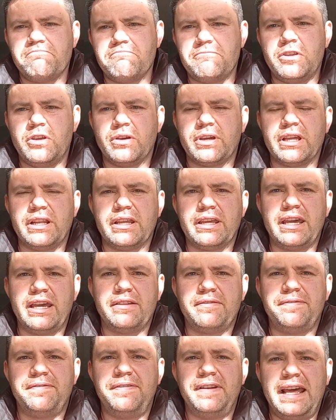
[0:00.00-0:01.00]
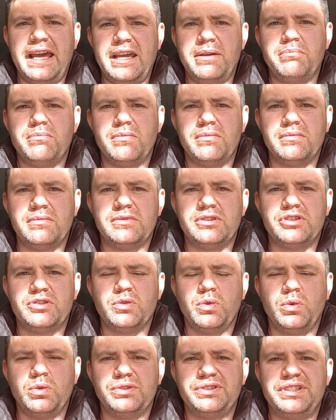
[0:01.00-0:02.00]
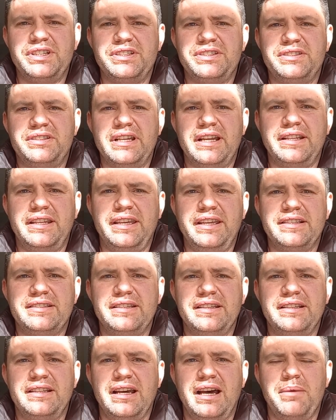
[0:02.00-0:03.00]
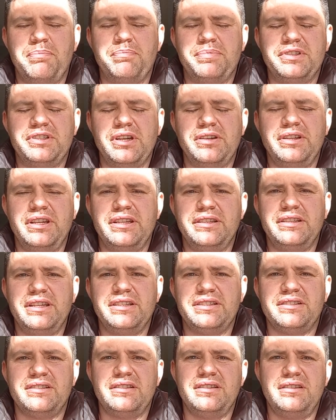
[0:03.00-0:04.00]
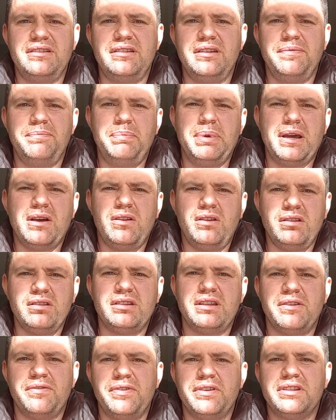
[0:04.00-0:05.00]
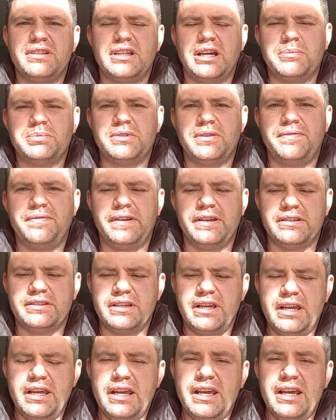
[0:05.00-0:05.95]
You can get flame sources that heats it up. So there's typical different types of things.